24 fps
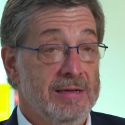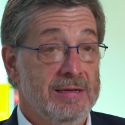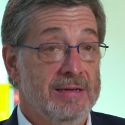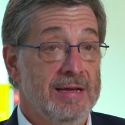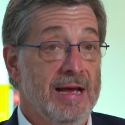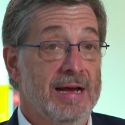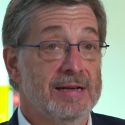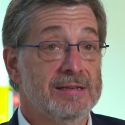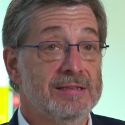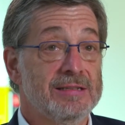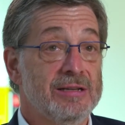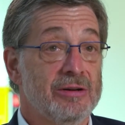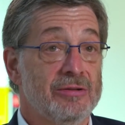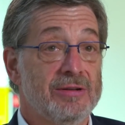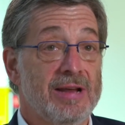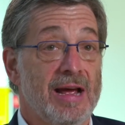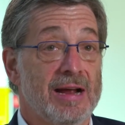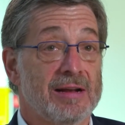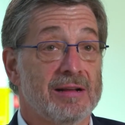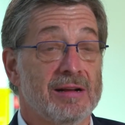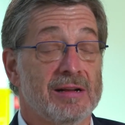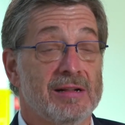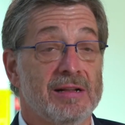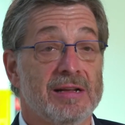Yes, they're
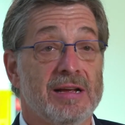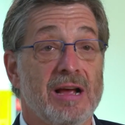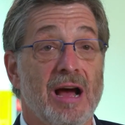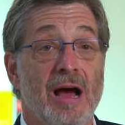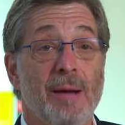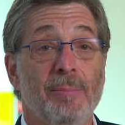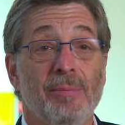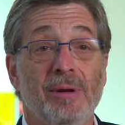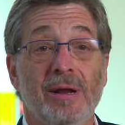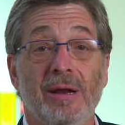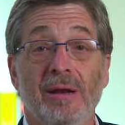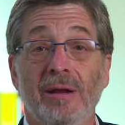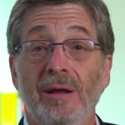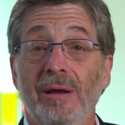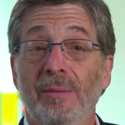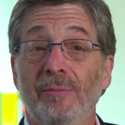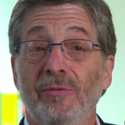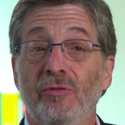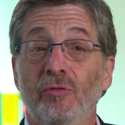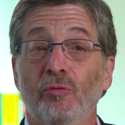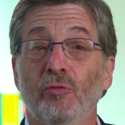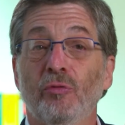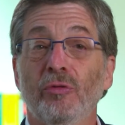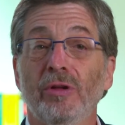technically competent,
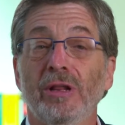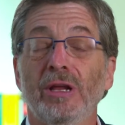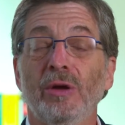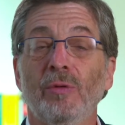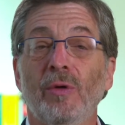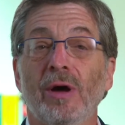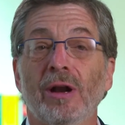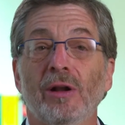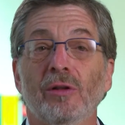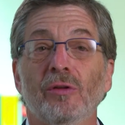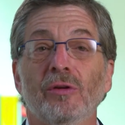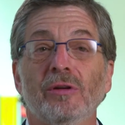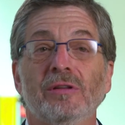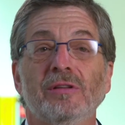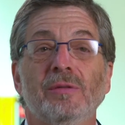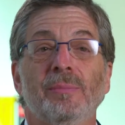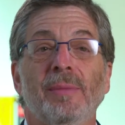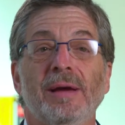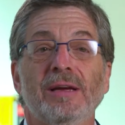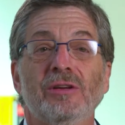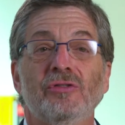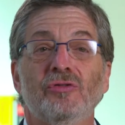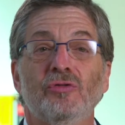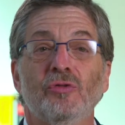but you really want to look
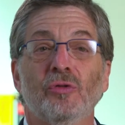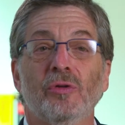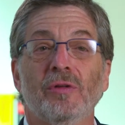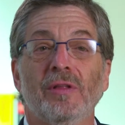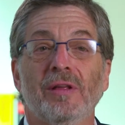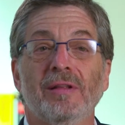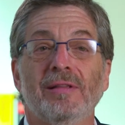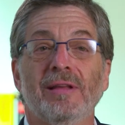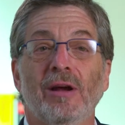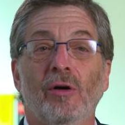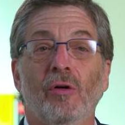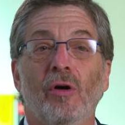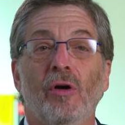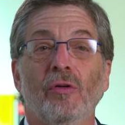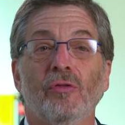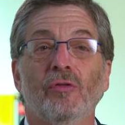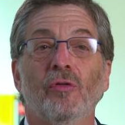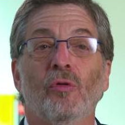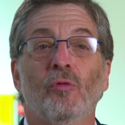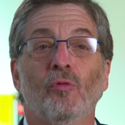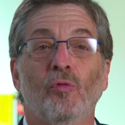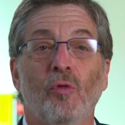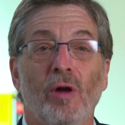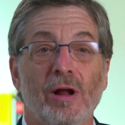to make sure that they're
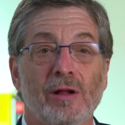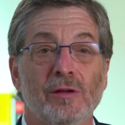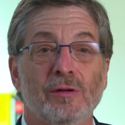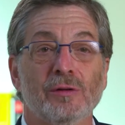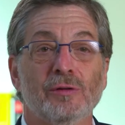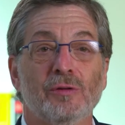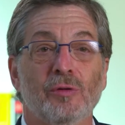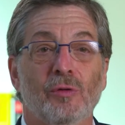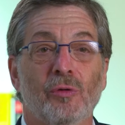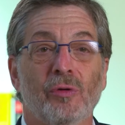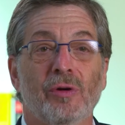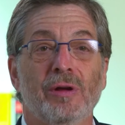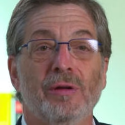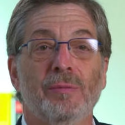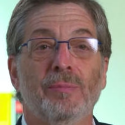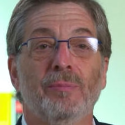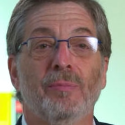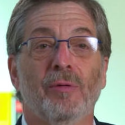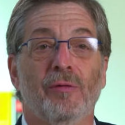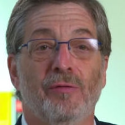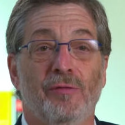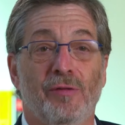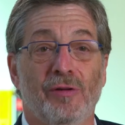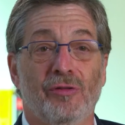also regulatory
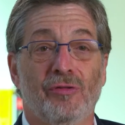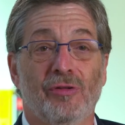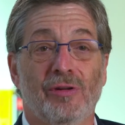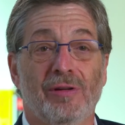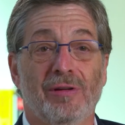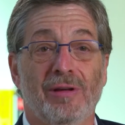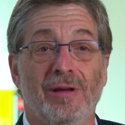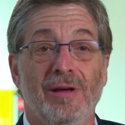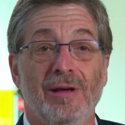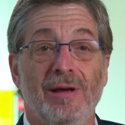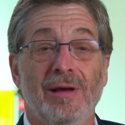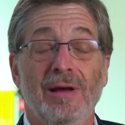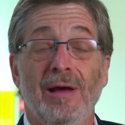proficient.